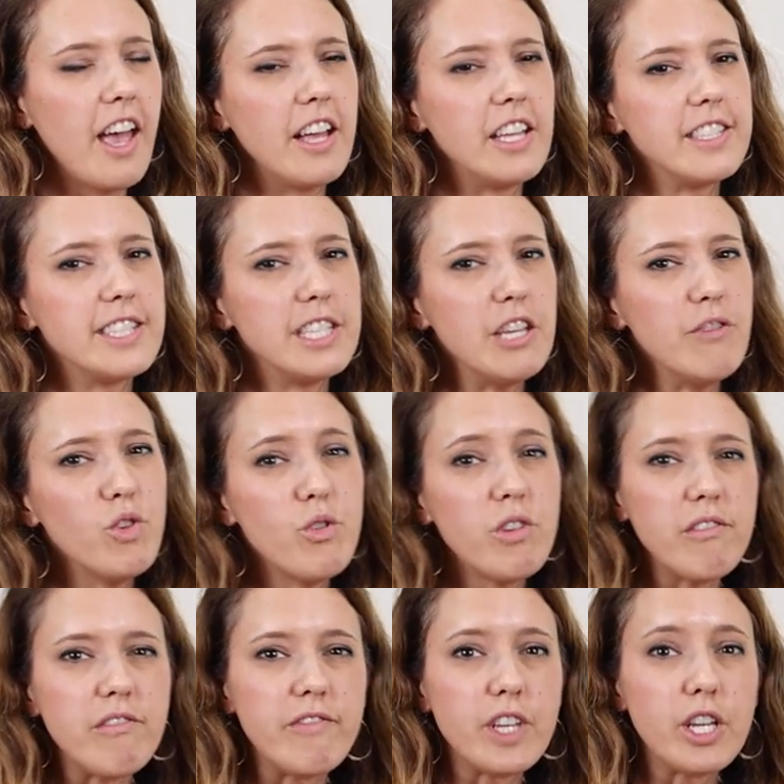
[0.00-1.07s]
and see if you
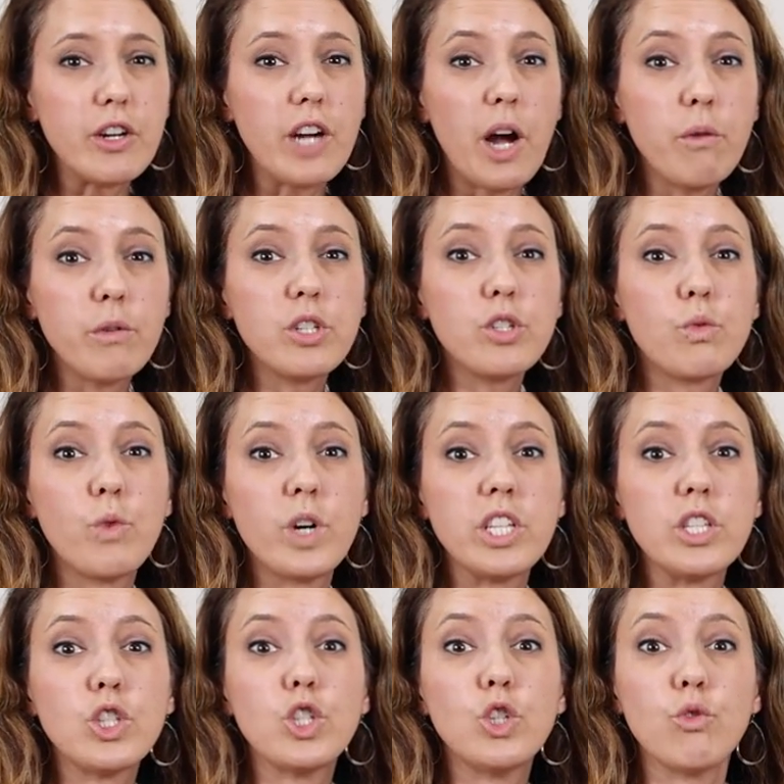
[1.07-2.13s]
can figure out which
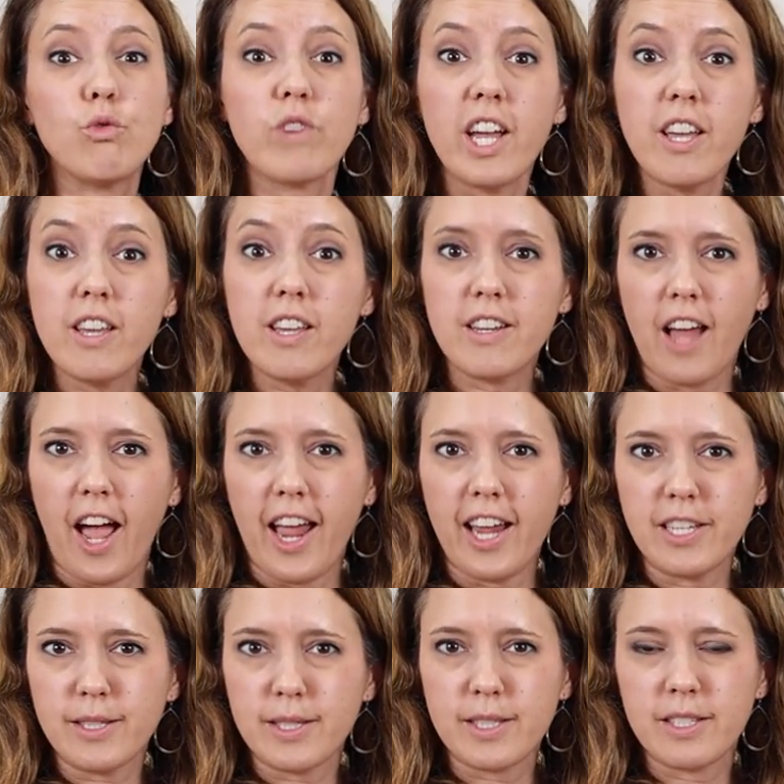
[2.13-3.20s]
ones you
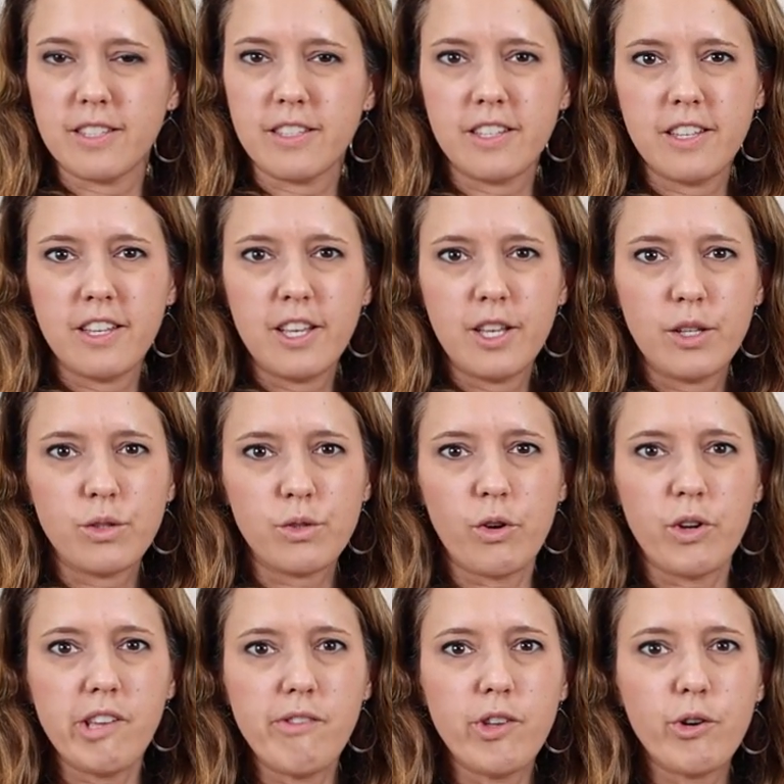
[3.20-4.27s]
recognize.
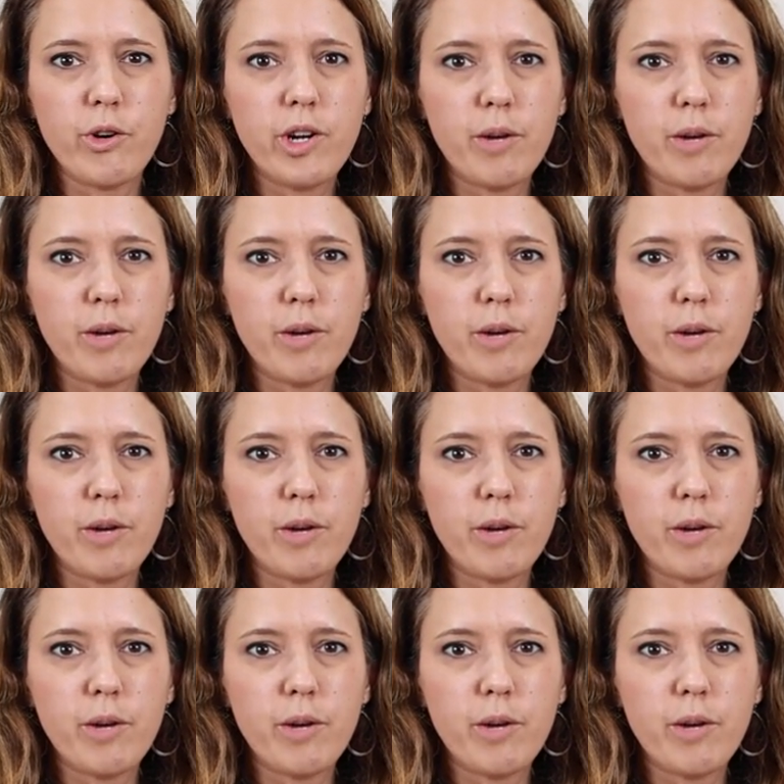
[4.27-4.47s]
I'll give you a